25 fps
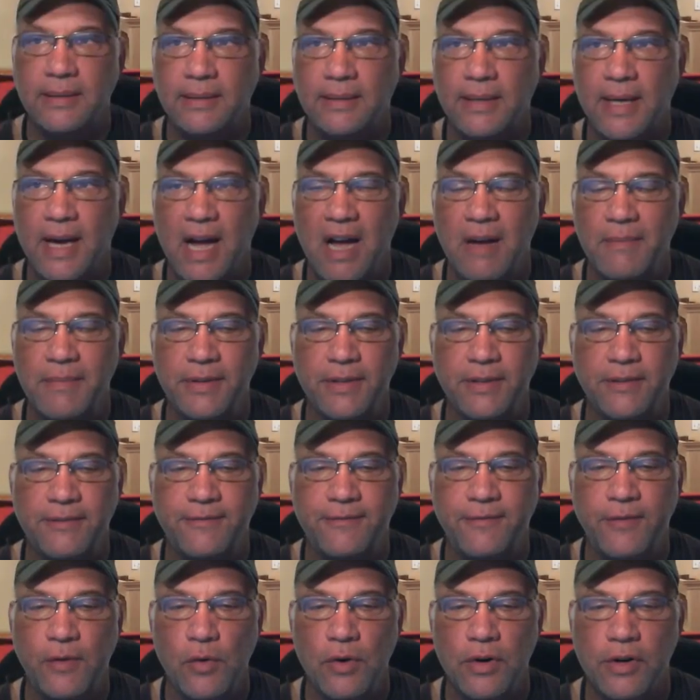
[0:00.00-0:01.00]
Top of the
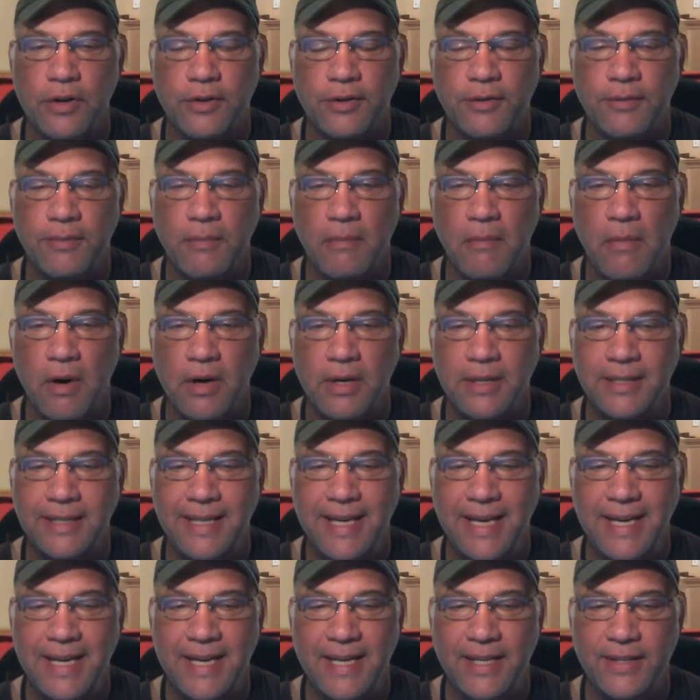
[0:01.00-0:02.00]
fourth,
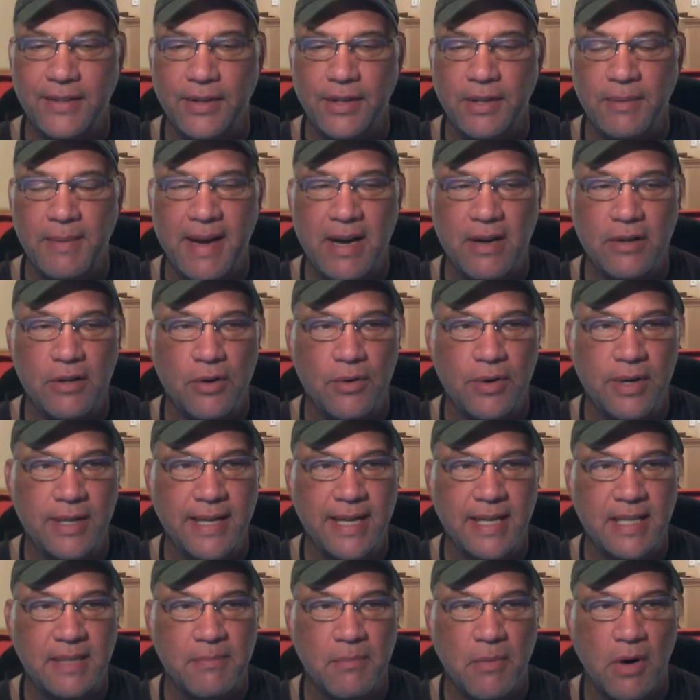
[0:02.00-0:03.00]
Martinez on the mound going
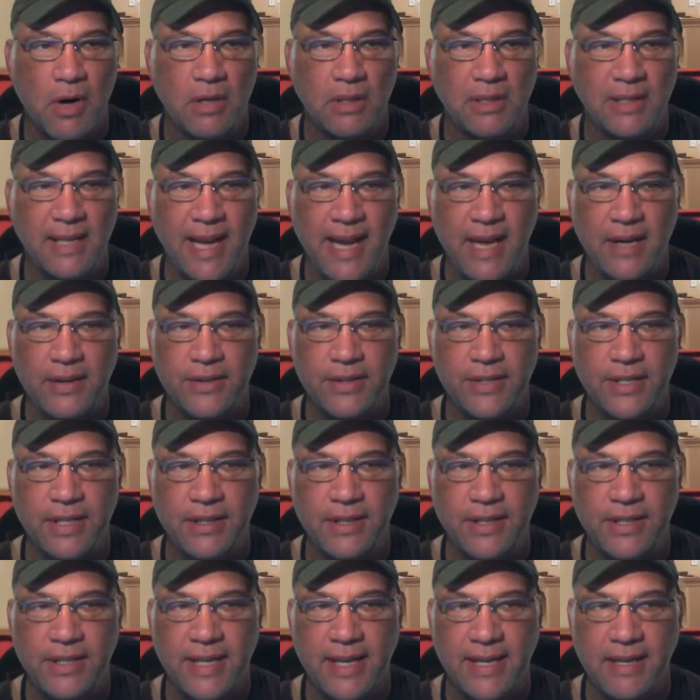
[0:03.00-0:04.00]
against Marlon
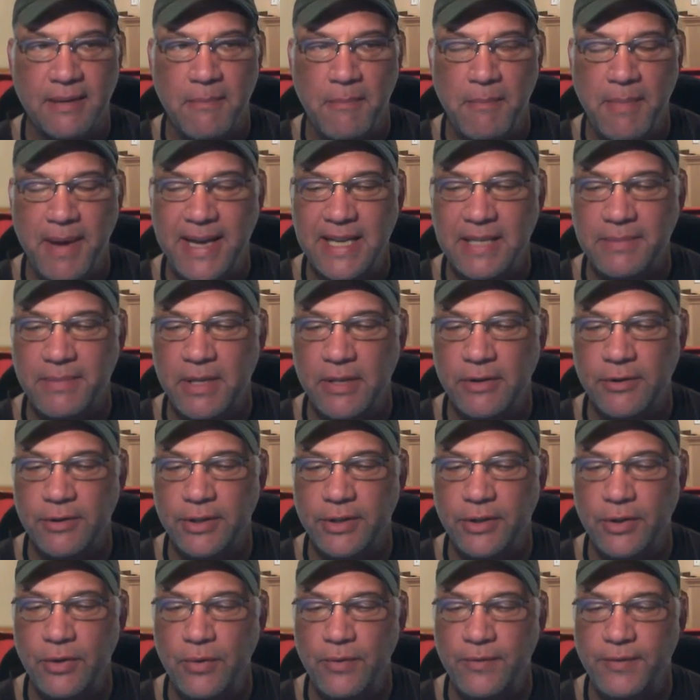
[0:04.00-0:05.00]
Anderson, the second baseman, who
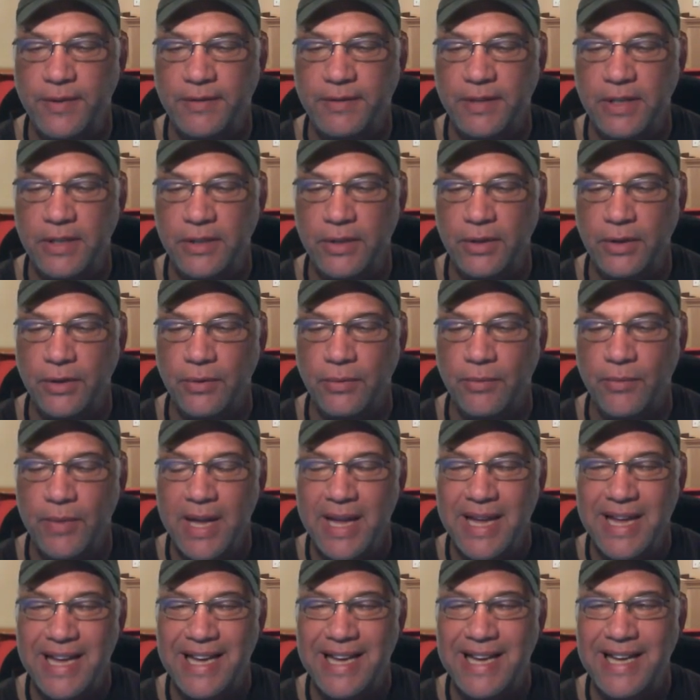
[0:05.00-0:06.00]
hit two fifty-two.
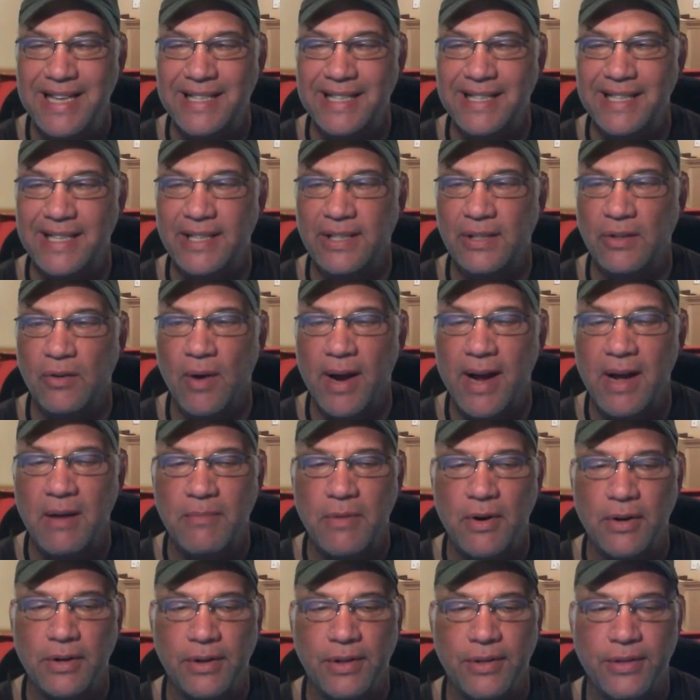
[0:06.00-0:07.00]
He's going to hit a ground
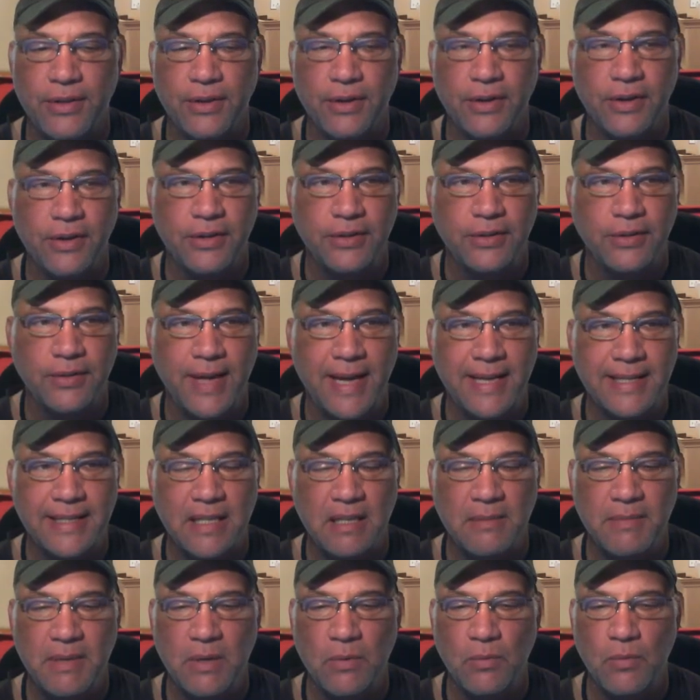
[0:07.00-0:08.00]
ball to third, so that's
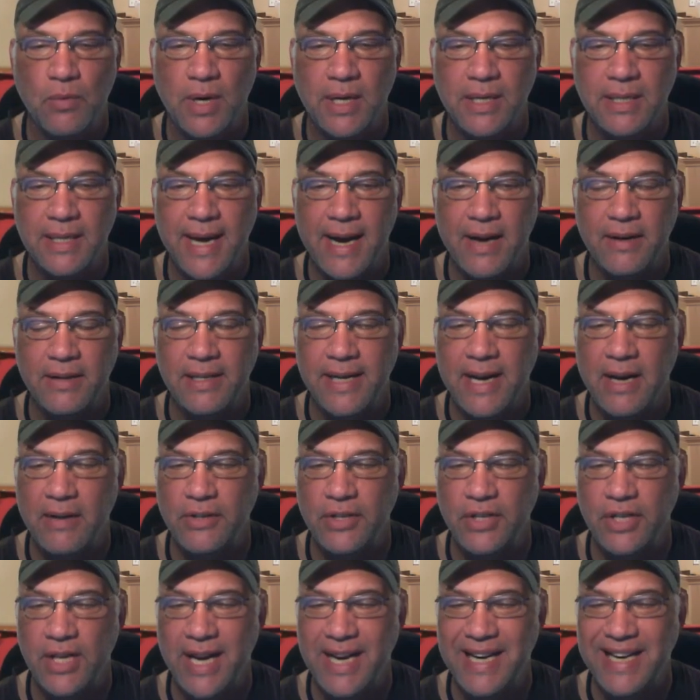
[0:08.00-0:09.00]
going to be one down. And now
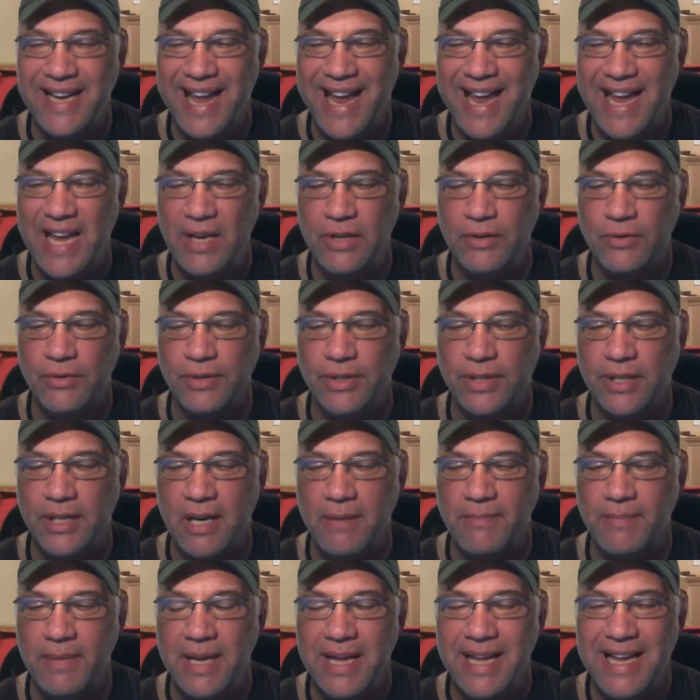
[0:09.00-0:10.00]
Shane Andrews is
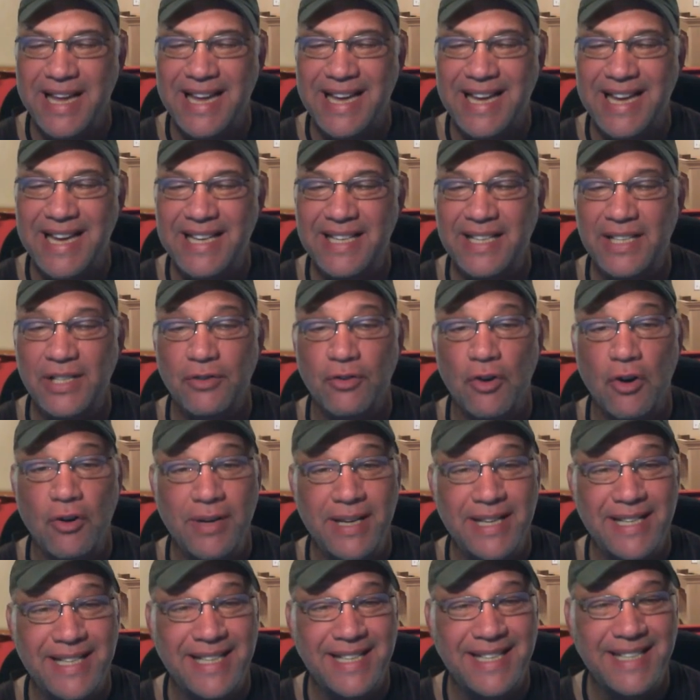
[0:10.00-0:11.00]
up. He's going to draw
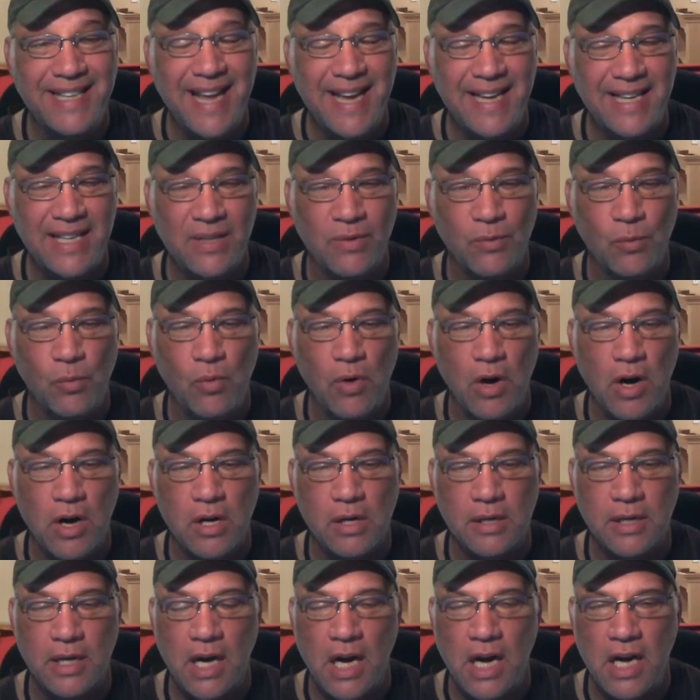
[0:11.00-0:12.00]
his second
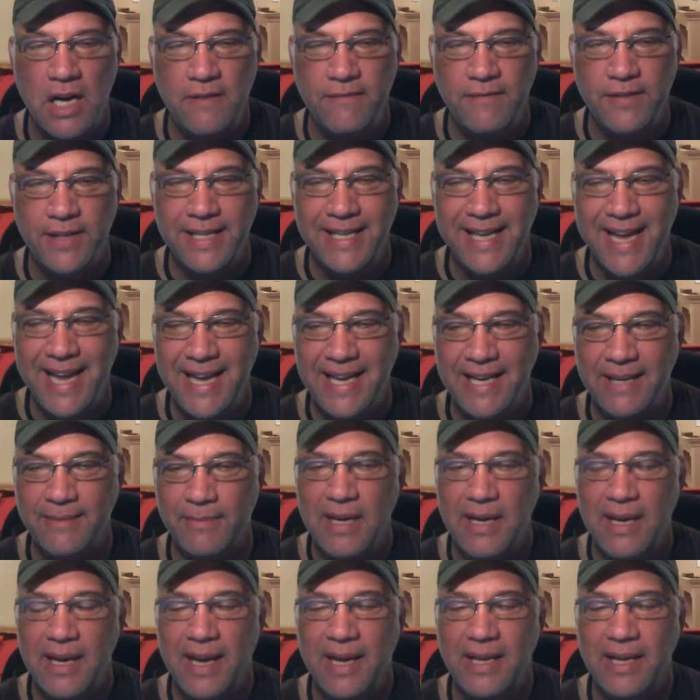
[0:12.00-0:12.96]
walk of the game.